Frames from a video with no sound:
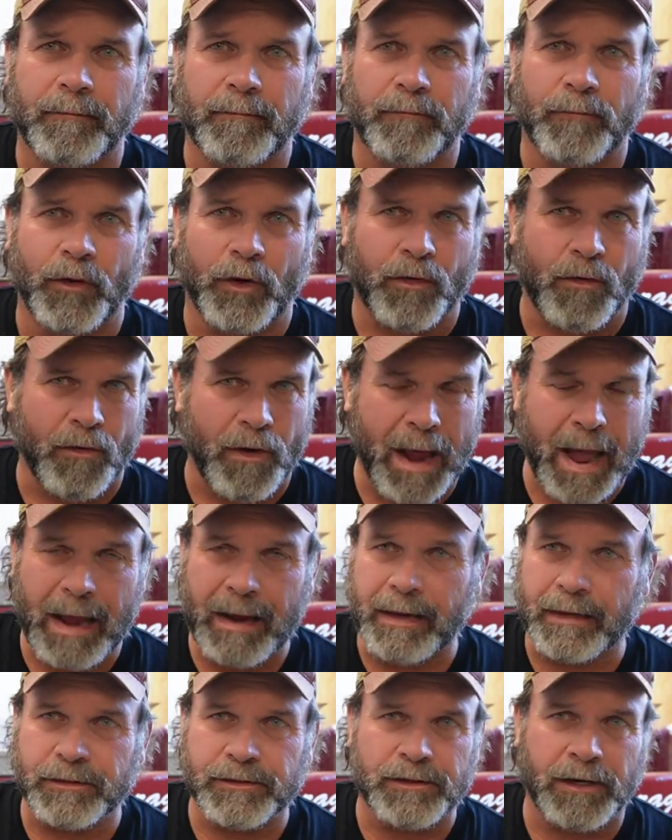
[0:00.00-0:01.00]
The
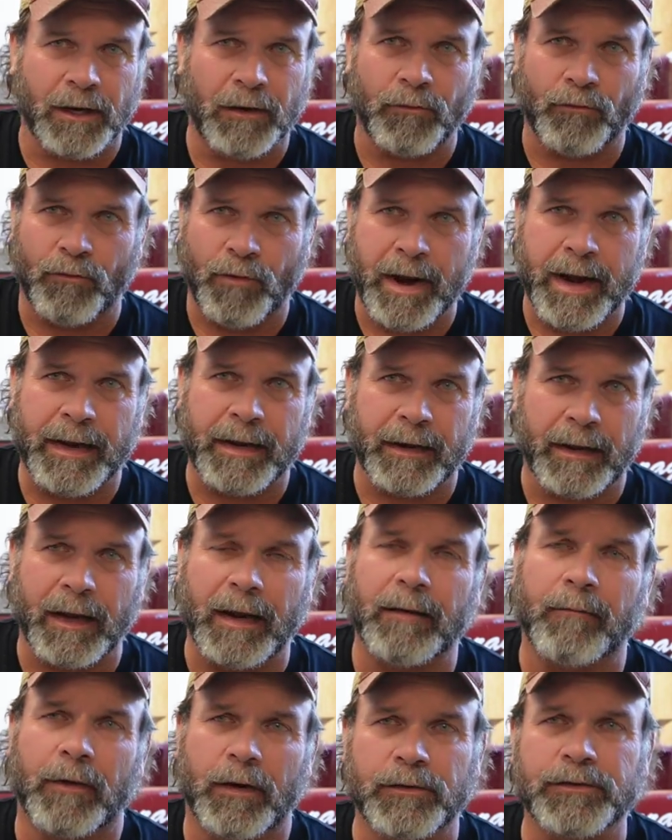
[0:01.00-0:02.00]
crack has not ran
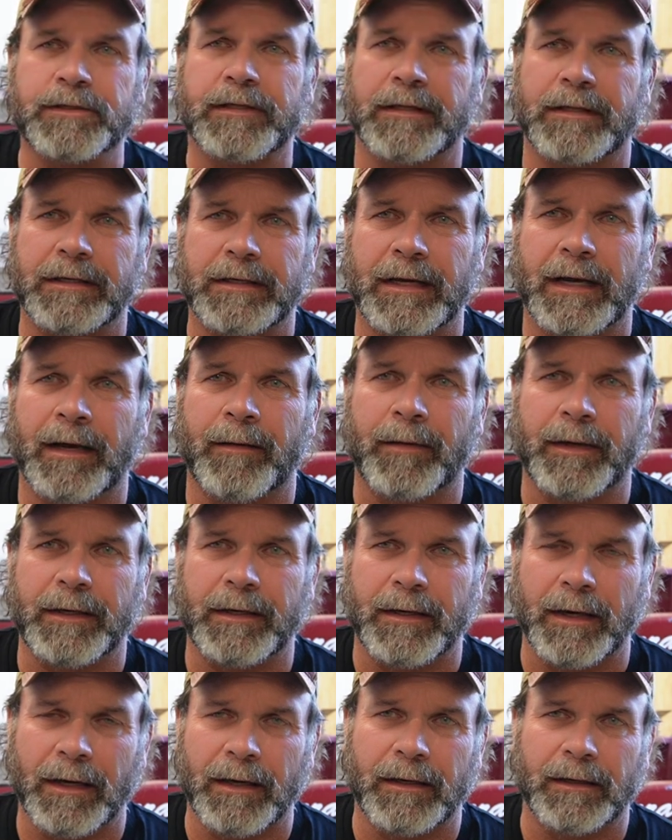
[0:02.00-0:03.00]
like most of the time
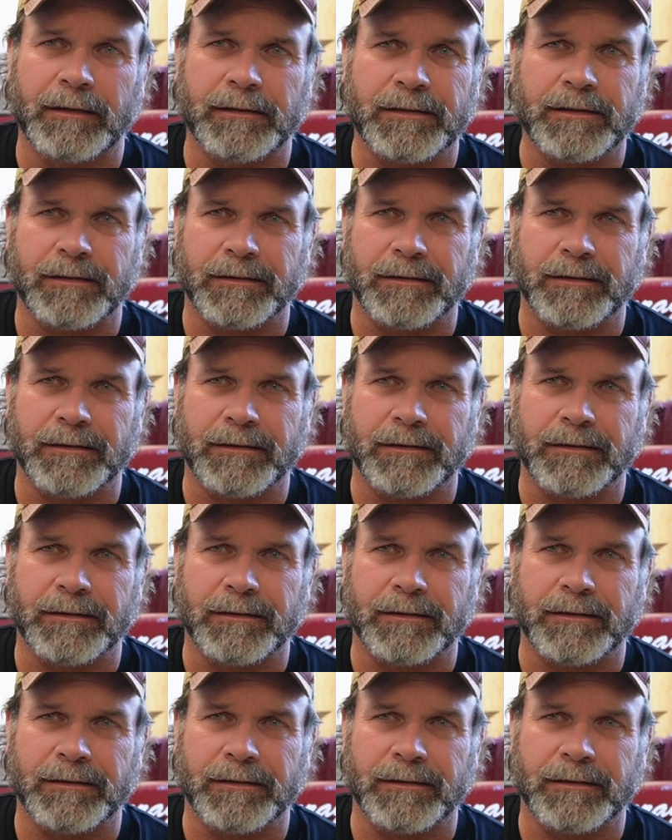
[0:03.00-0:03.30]
it does,